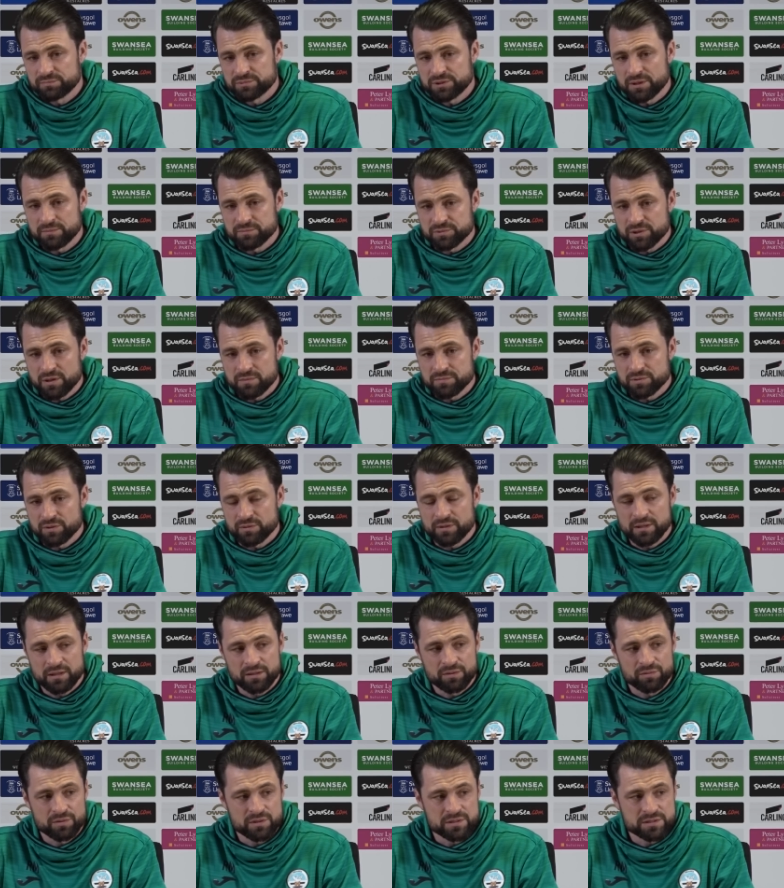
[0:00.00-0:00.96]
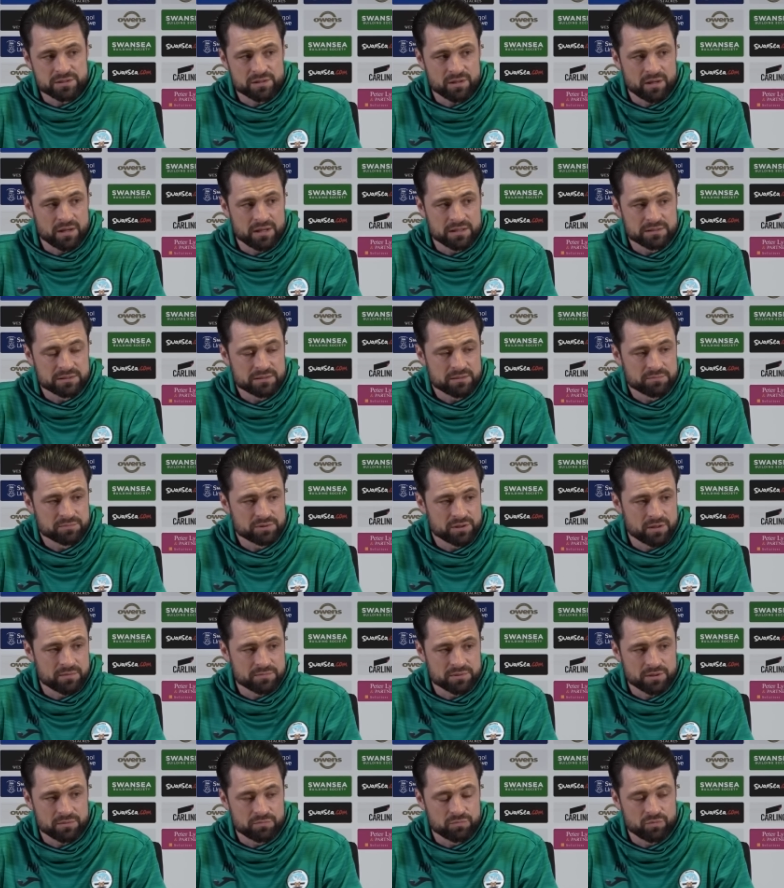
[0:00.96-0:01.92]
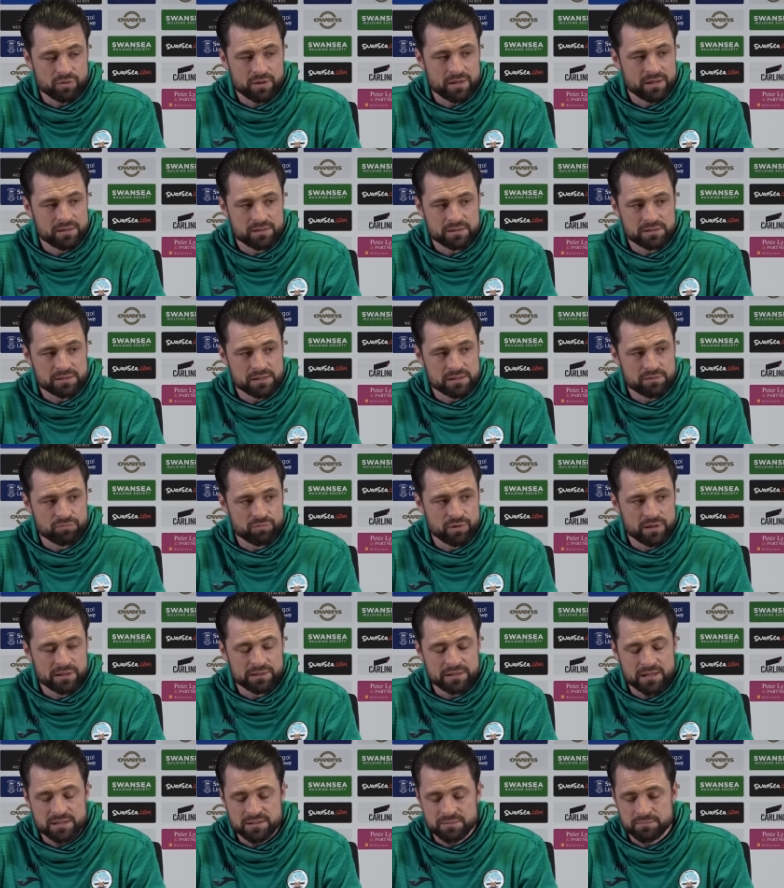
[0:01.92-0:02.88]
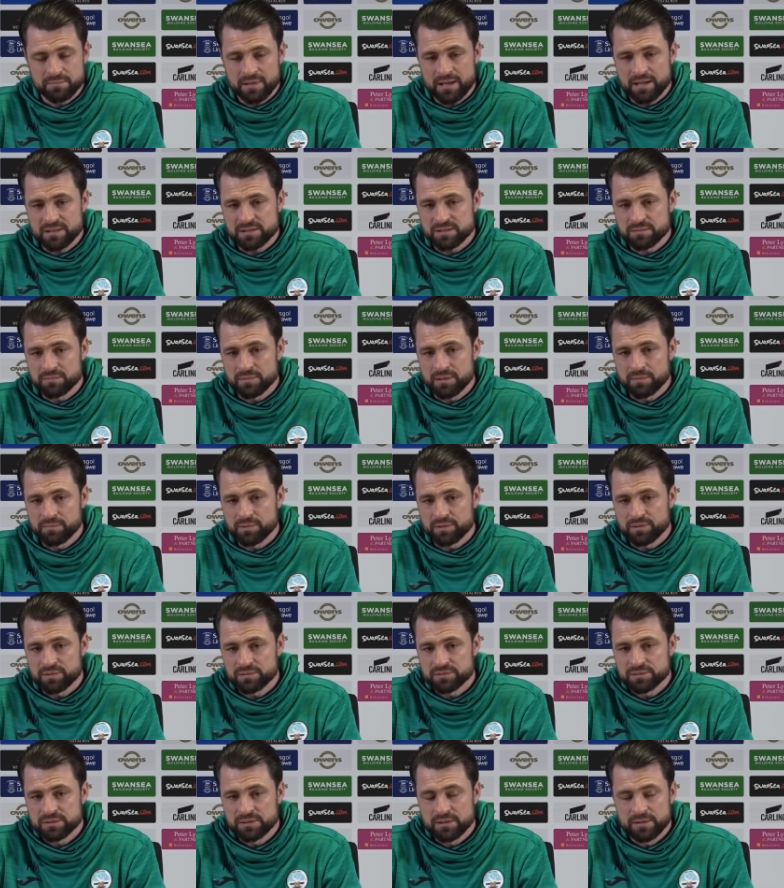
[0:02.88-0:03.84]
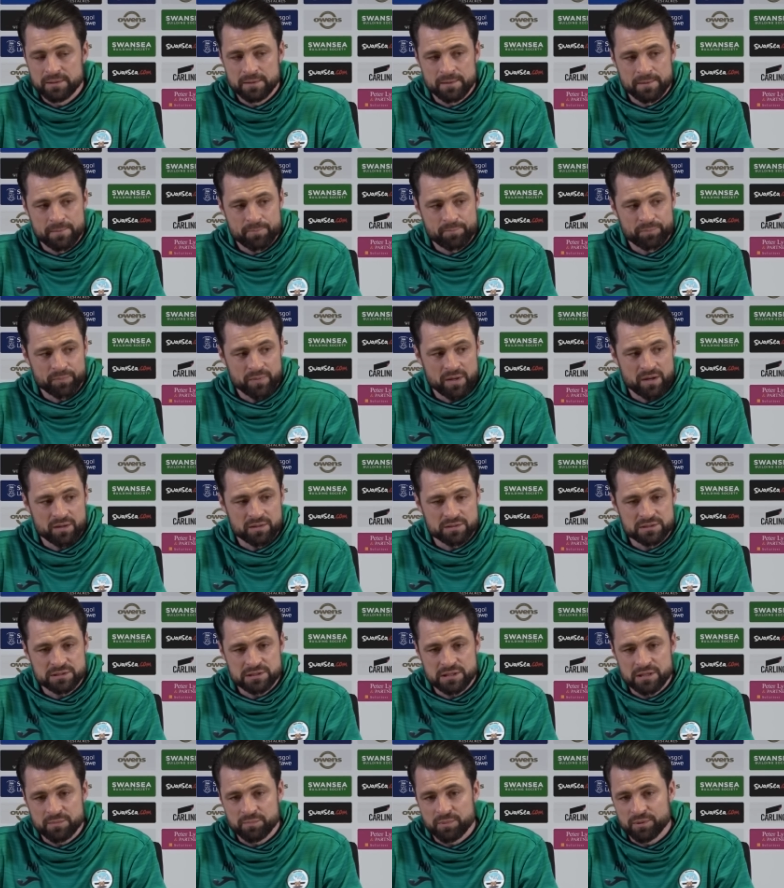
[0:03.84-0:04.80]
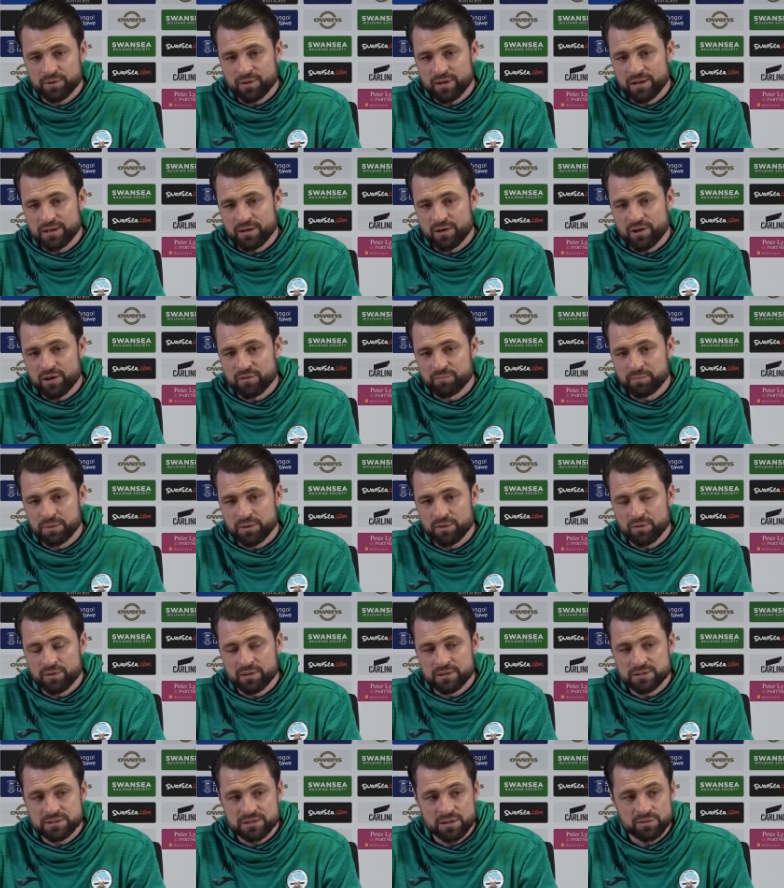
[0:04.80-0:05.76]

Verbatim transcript: Sometimes I'll get criticised. Sometimes I, it, it really doesn't matter to me because I can sleep at night now and I've been honest.